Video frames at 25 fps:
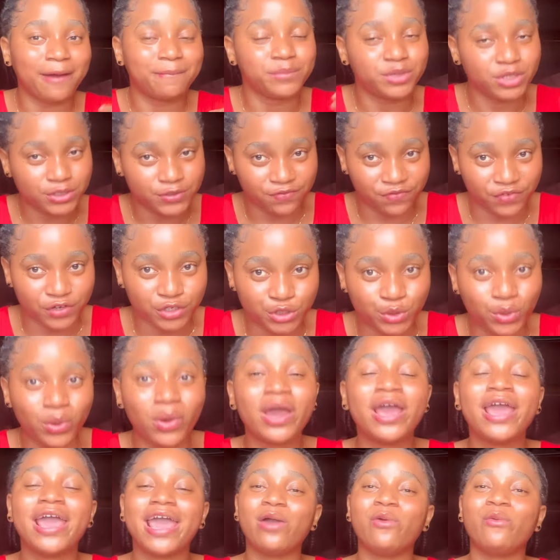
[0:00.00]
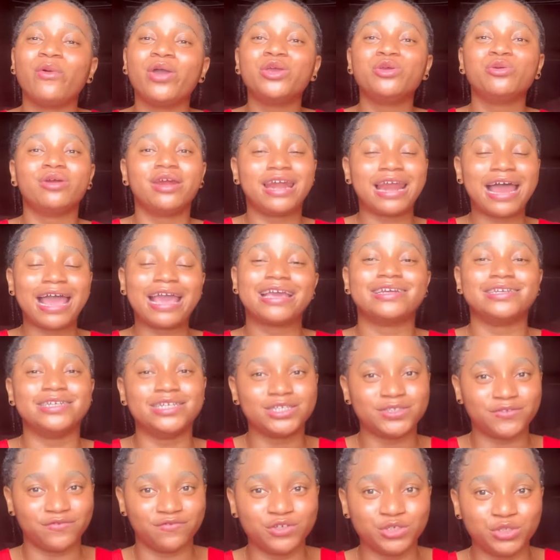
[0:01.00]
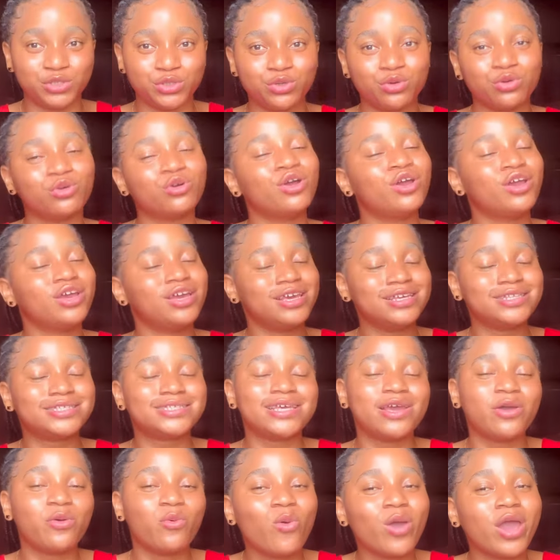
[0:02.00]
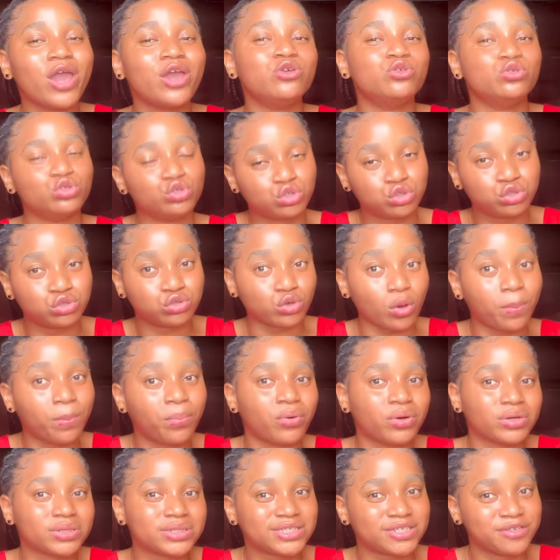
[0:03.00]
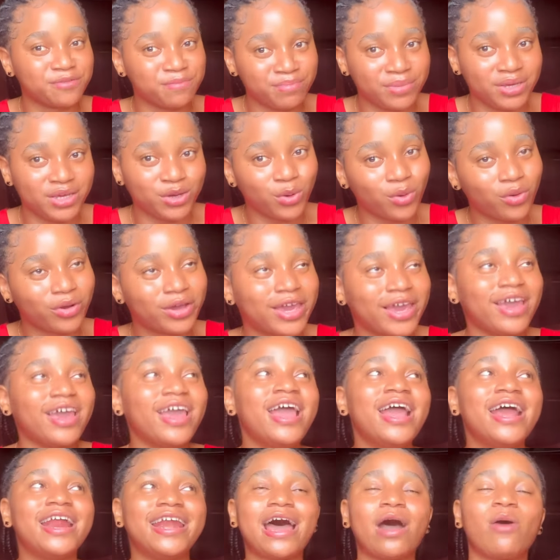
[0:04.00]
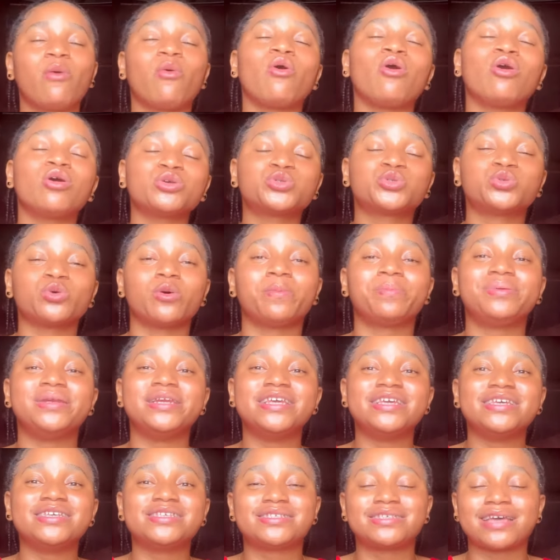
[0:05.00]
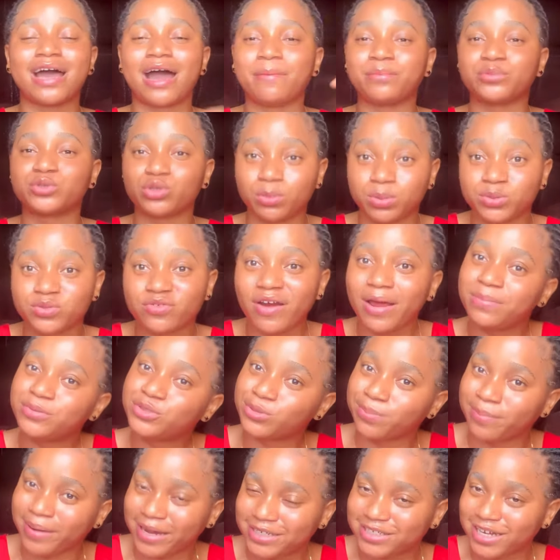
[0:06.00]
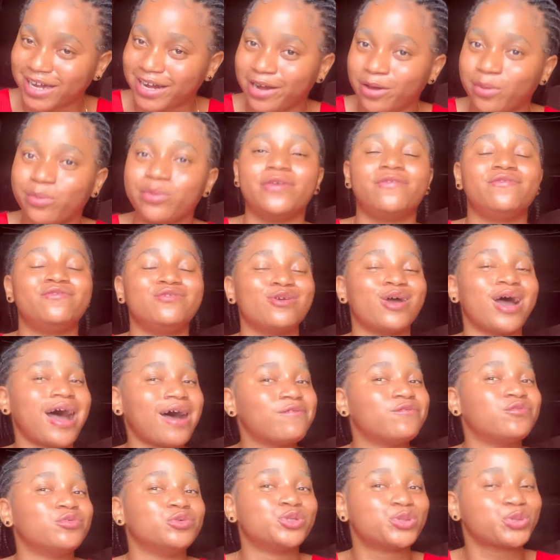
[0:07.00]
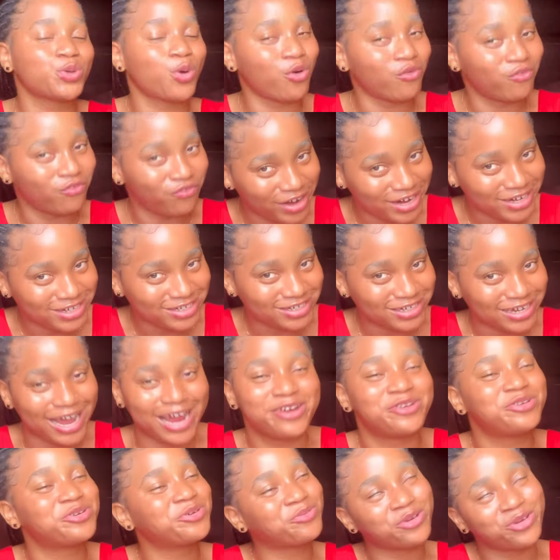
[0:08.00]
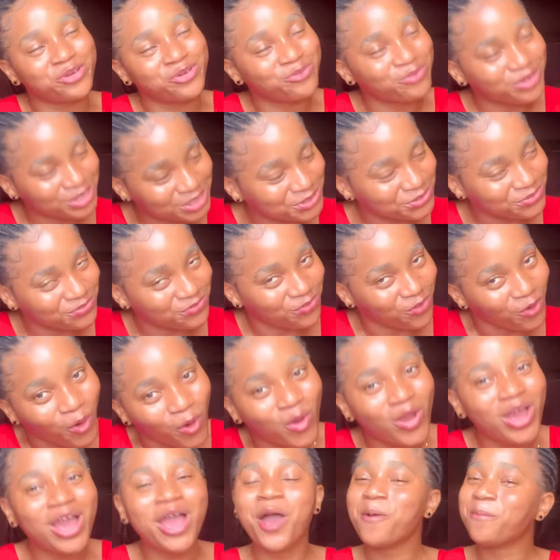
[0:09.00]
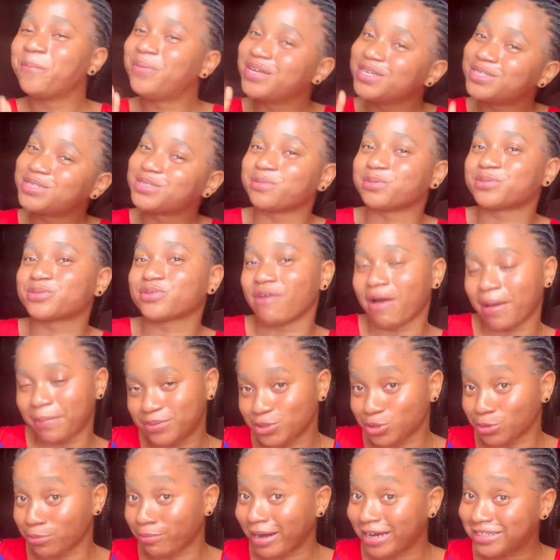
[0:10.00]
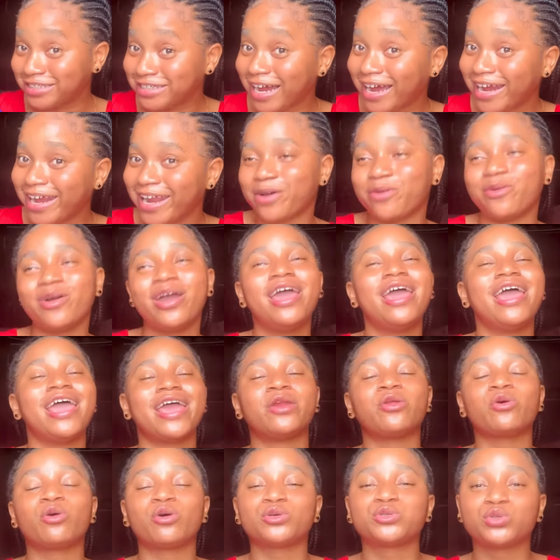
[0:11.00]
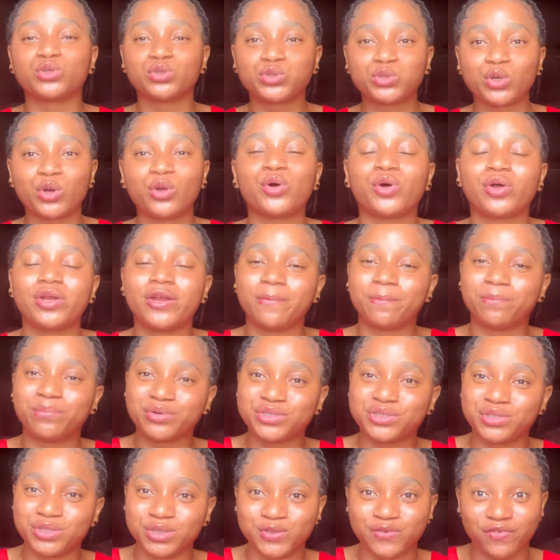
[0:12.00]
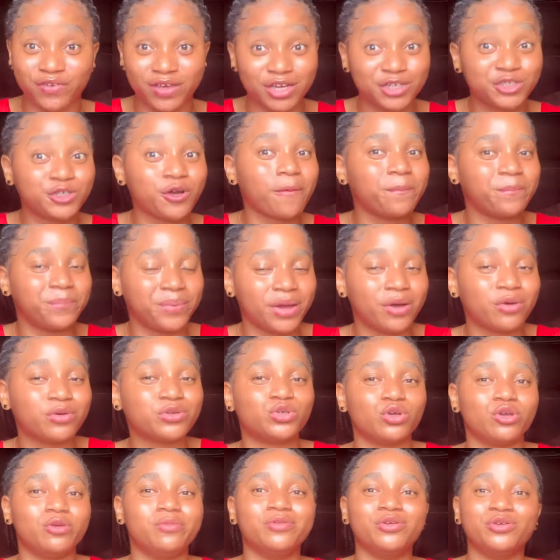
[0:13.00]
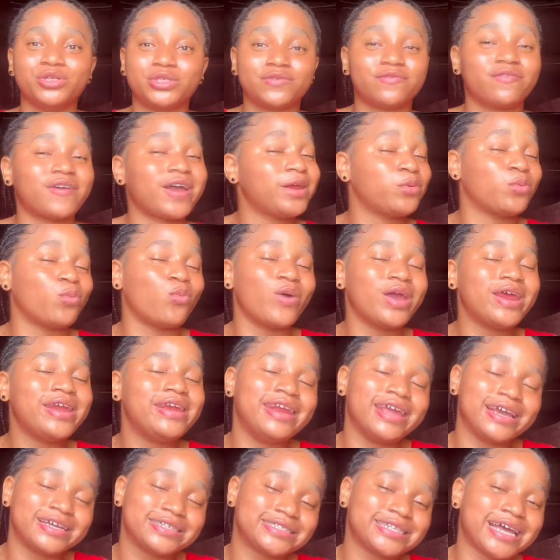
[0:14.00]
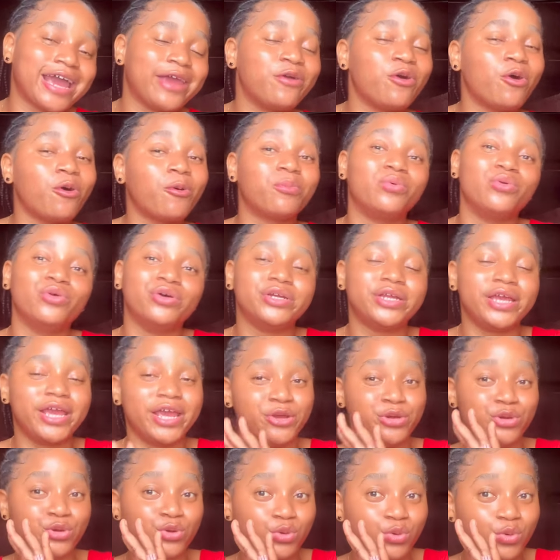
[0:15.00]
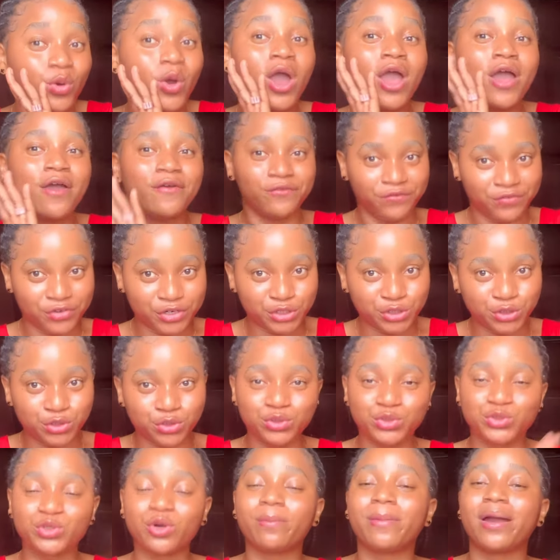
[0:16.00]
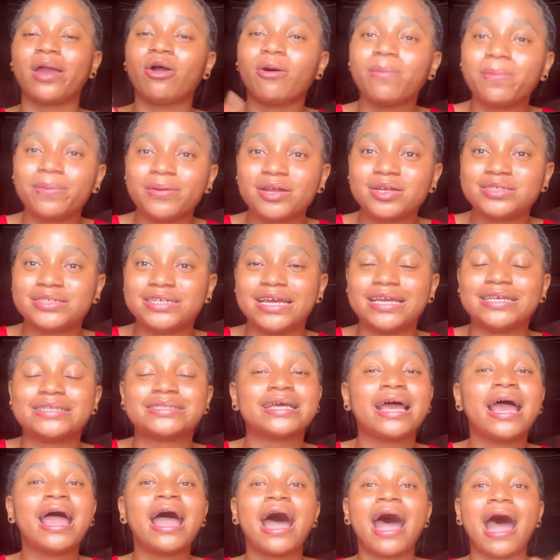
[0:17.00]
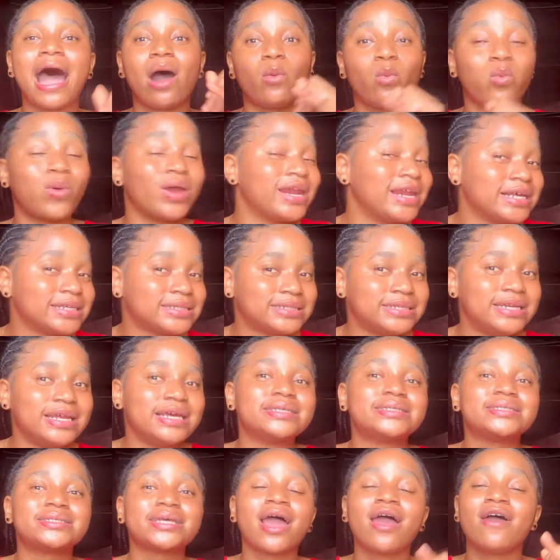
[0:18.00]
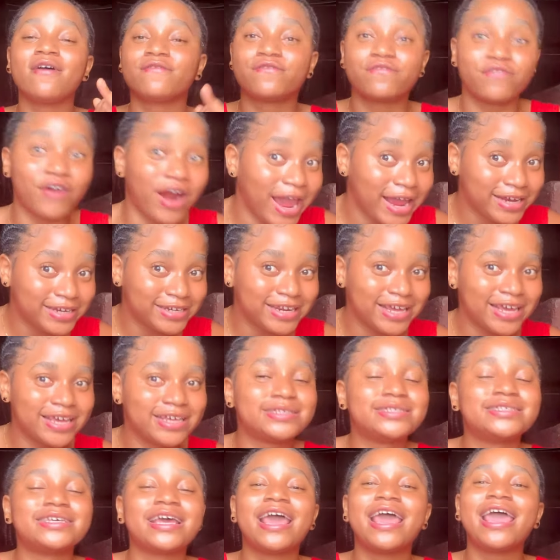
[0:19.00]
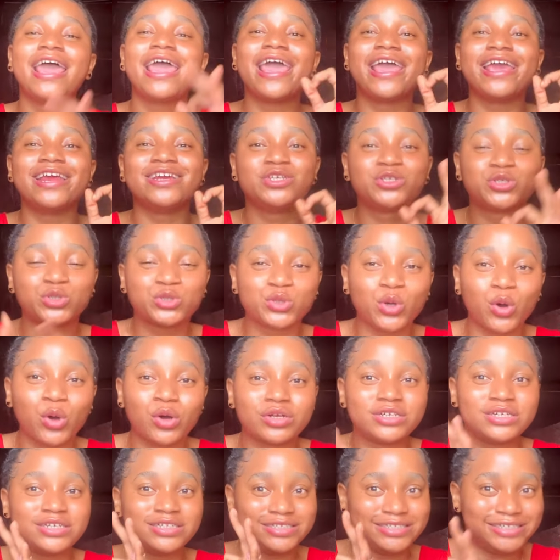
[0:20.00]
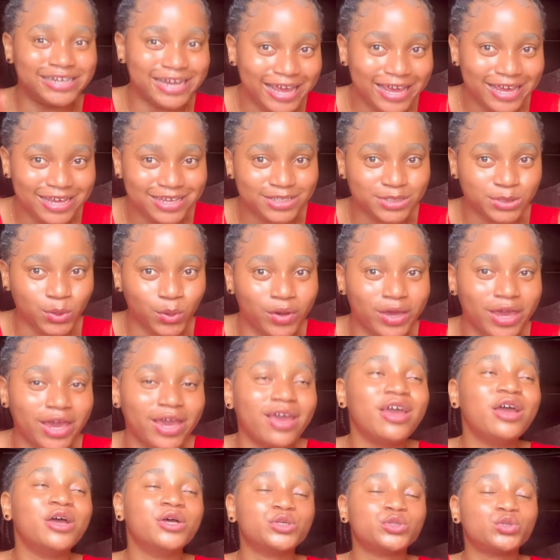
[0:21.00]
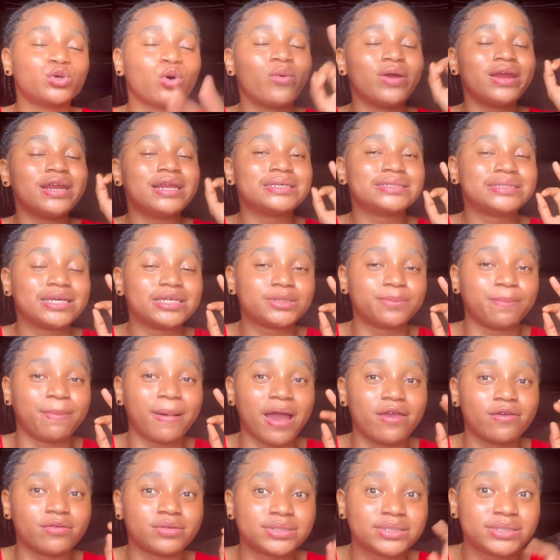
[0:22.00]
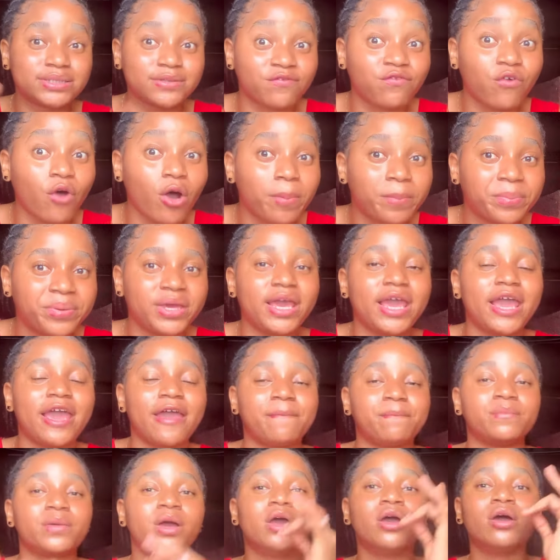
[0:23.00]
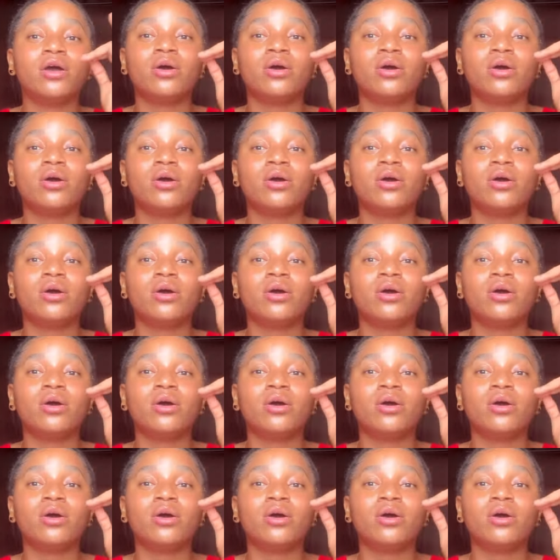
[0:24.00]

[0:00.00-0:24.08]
this video. And when you like this video, it's a way you support me, okay? Now also, please subscribe to my channel if you haven't already. I don't know what you're waiting for. Please subscribe to my channel and also turn on the post notification bell so you'll be notified when next I upload a new video. So my upload days are Wednesdays, Fridays, and Sundays, okay? So Wednesdays by 4 p.m,